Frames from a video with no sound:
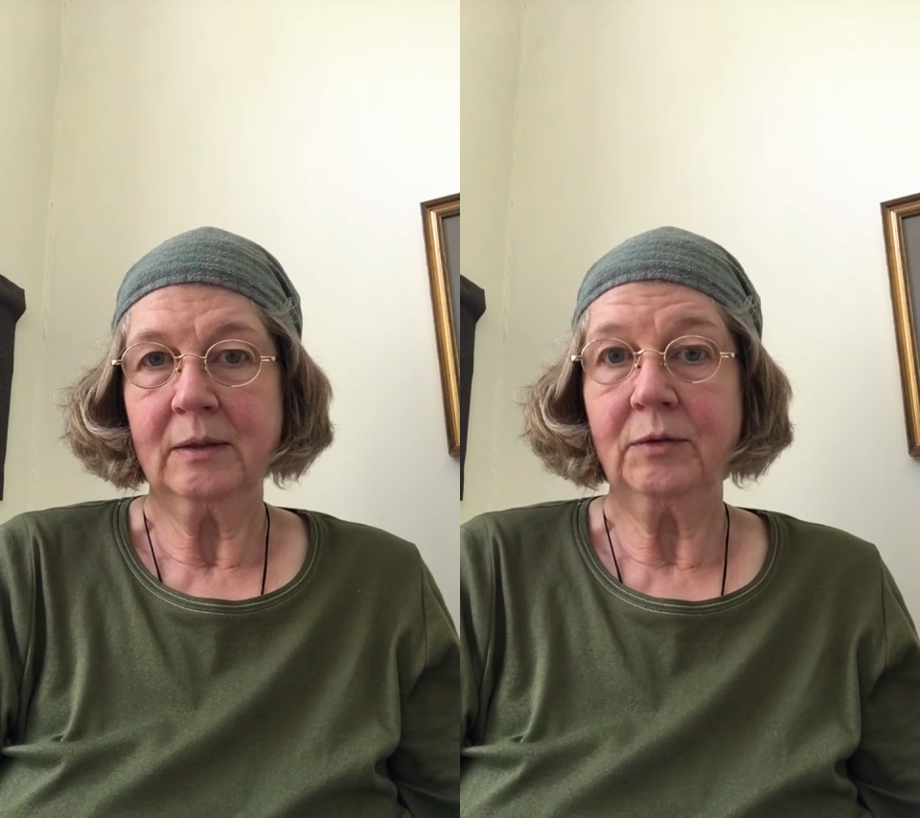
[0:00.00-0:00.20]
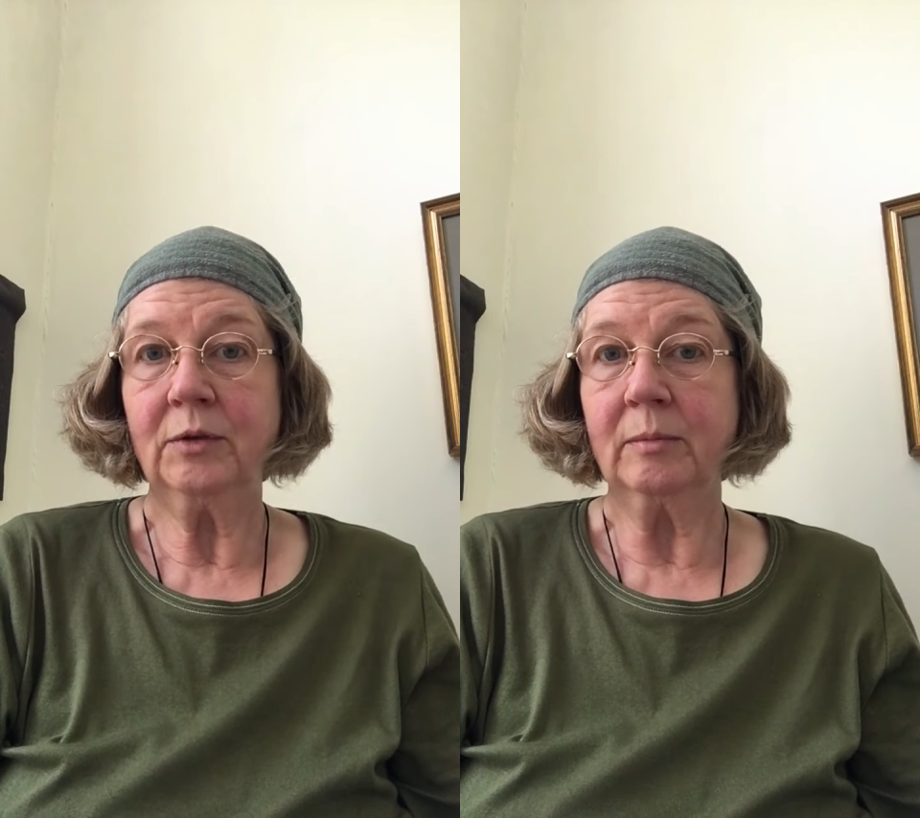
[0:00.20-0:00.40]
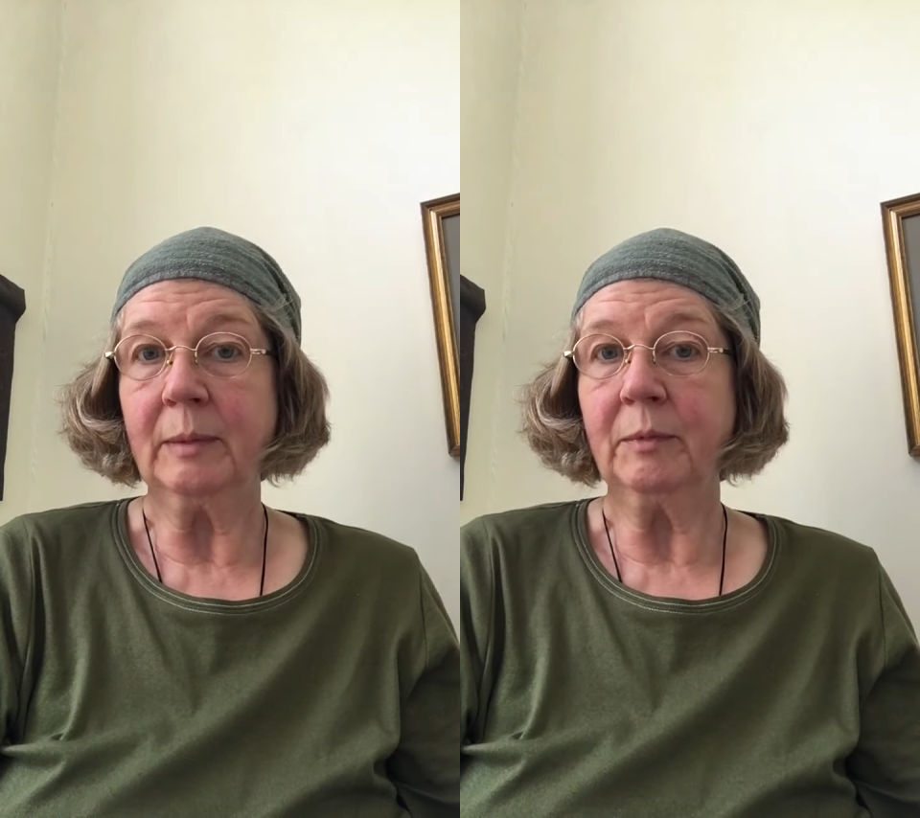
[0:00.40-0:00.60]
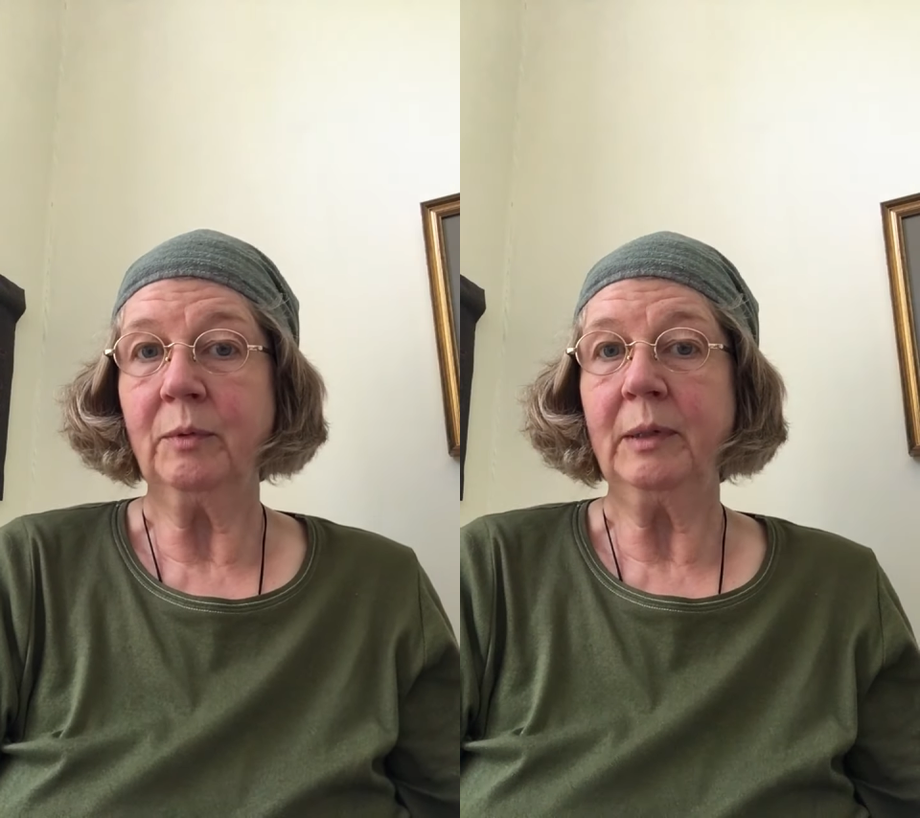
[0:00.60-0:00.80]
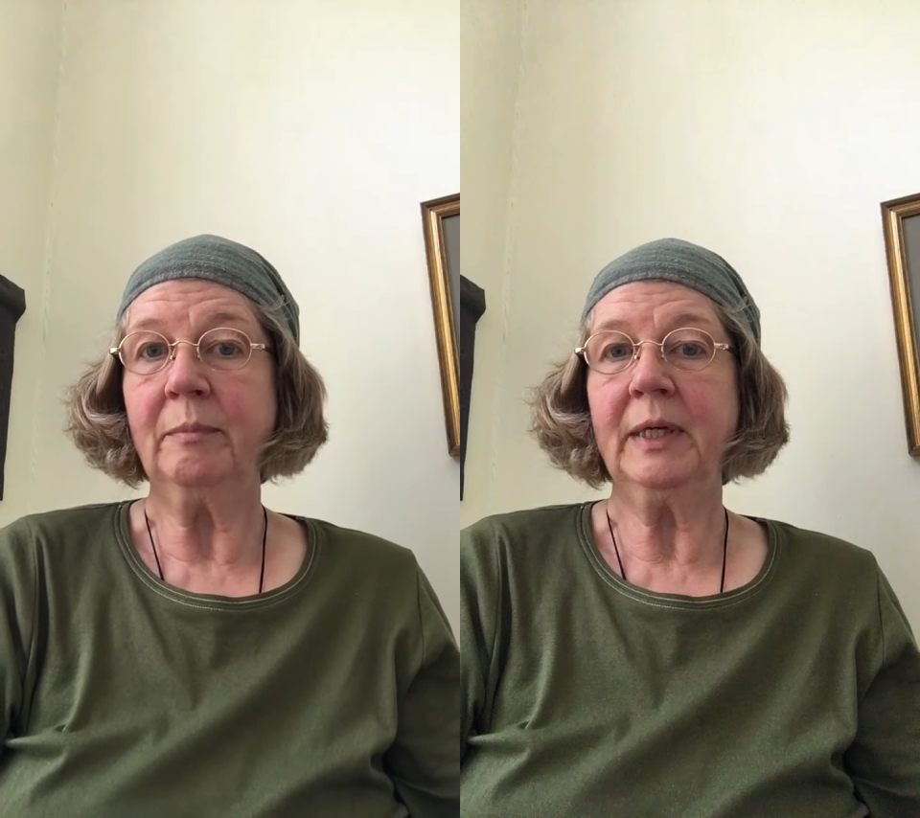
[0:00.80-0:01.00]
If you remember,
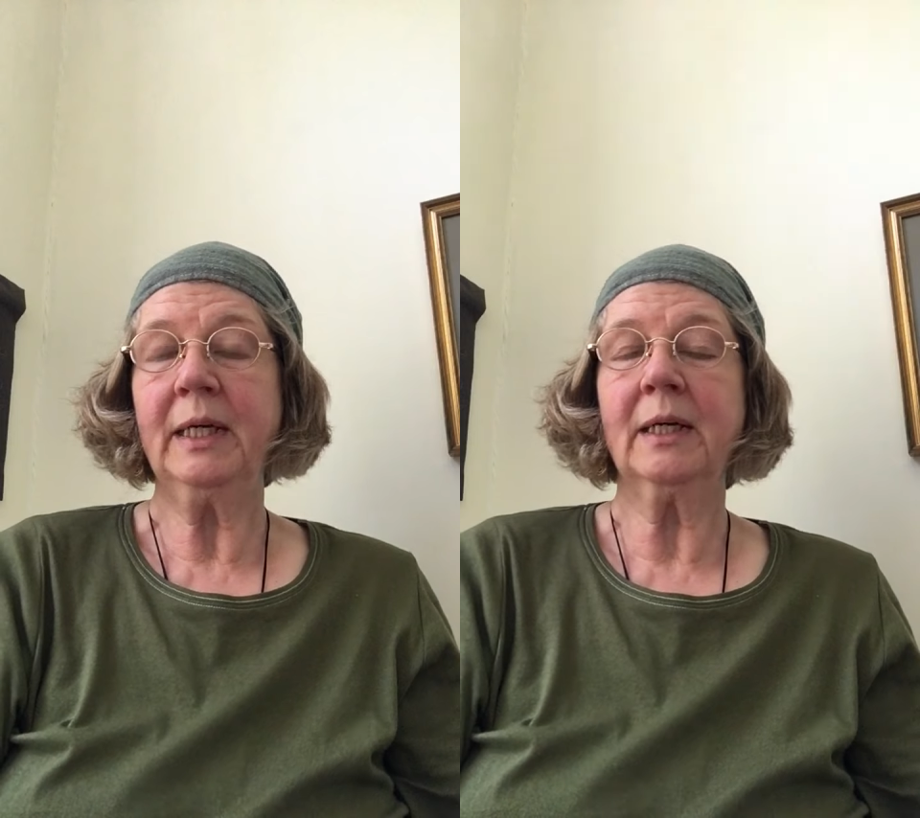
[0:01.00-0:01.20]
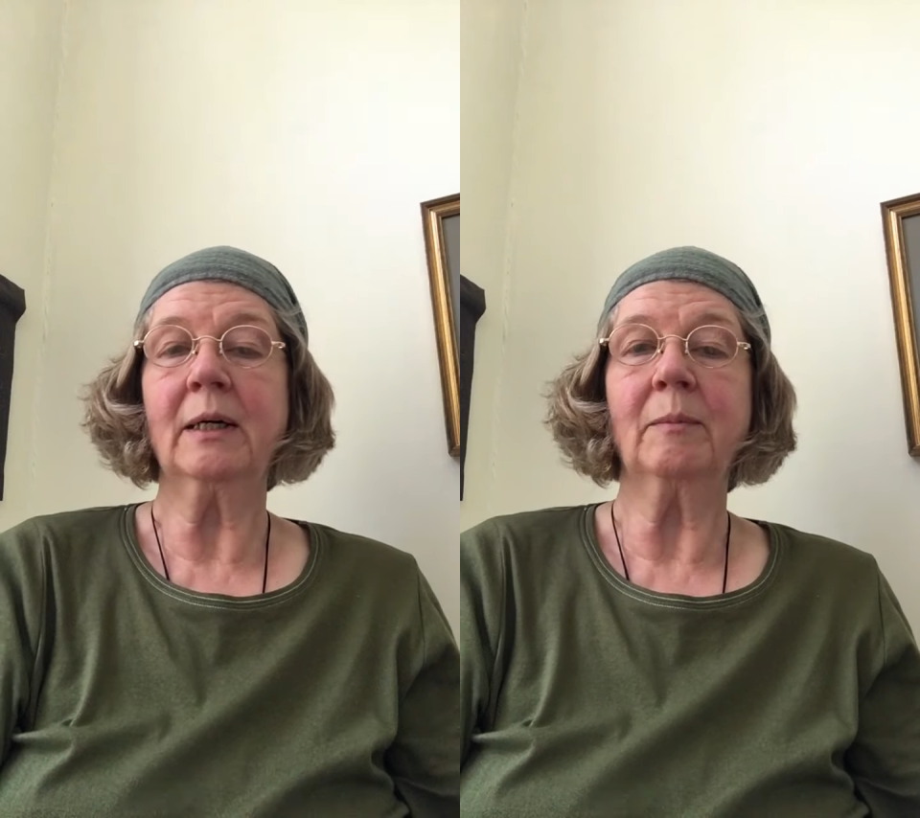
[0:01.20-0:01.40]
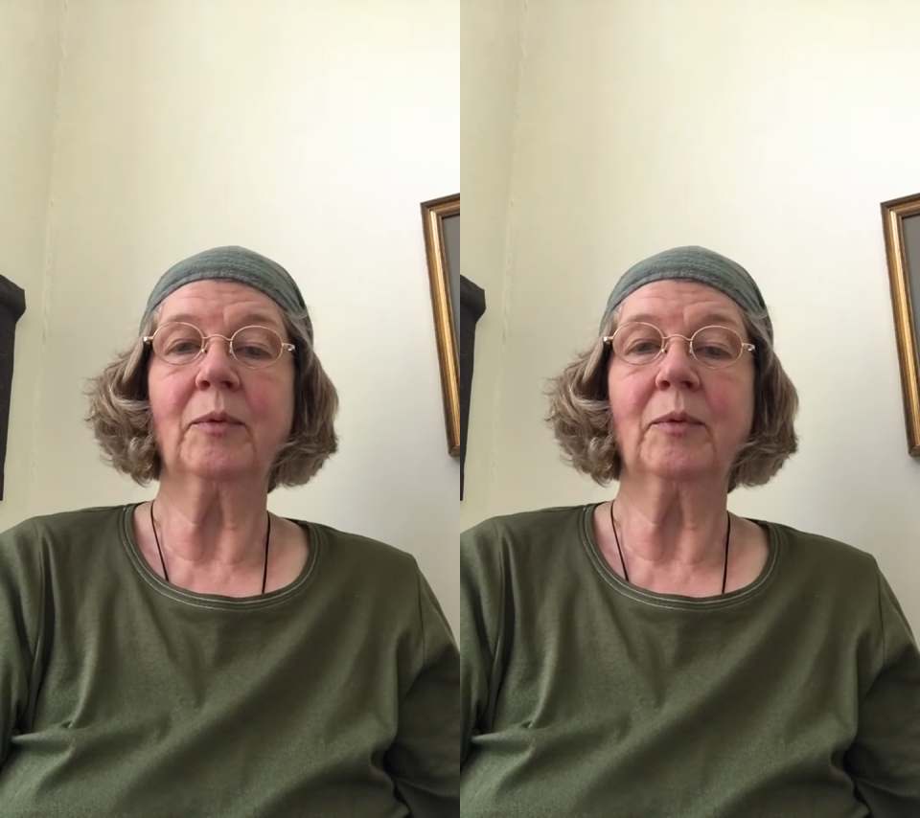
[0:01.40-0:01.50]
we pick up